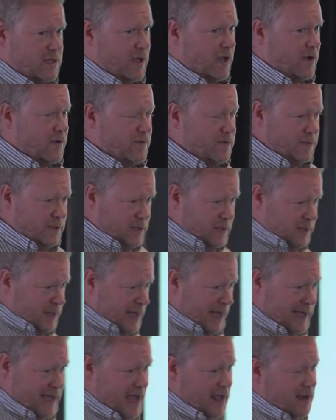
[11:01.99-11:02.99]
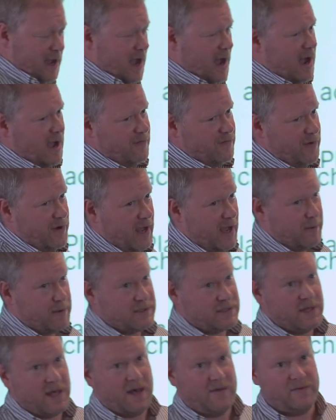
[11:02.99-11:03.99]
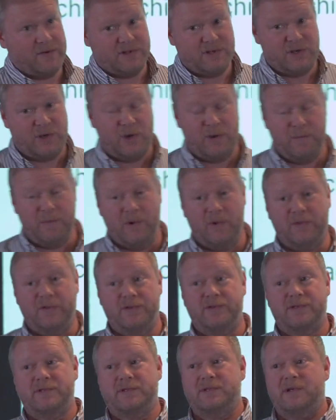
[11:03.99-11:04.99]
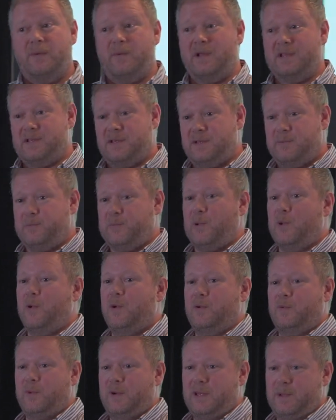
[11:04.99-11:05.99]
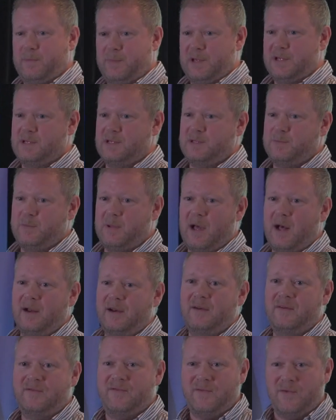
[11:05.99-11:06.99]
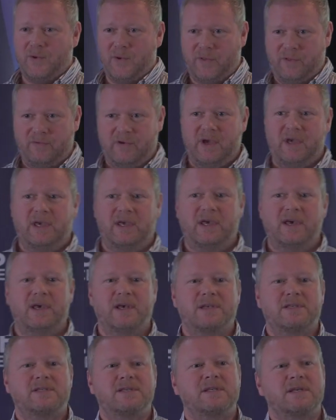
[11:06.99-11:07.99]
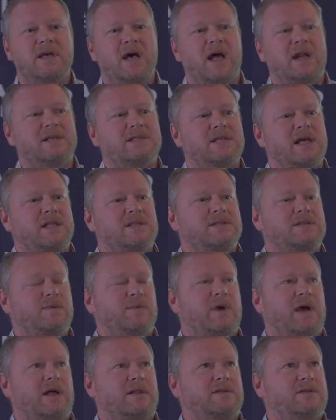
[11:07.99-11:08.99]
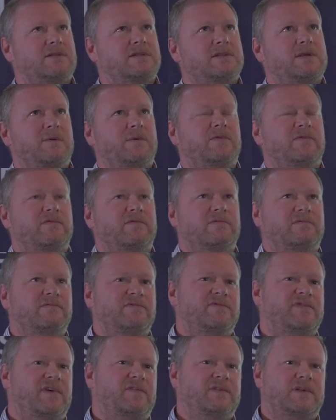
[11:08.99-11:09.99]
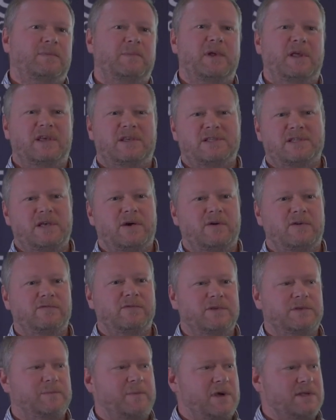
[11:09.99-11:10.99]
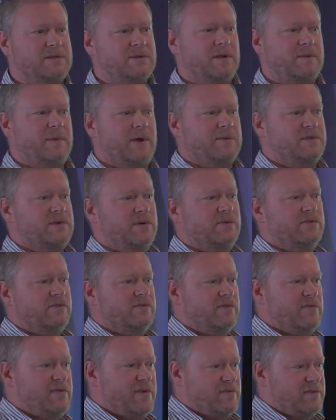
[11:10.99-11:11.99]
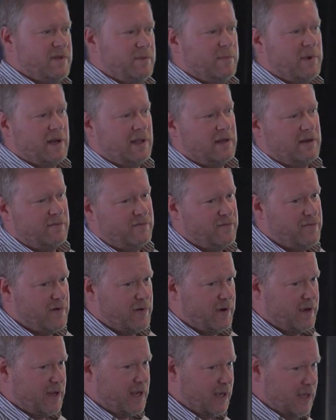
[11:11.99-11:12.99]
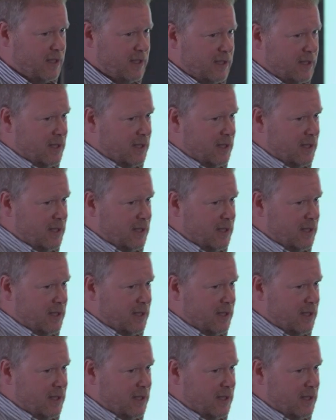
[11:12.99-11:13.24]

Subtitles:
So again, at Aiven, I was there for 2 months. I went to the board with a business plan for 3 years. And I said, we had 250, you can see it on Crunchbase, we had about 250 million in funding.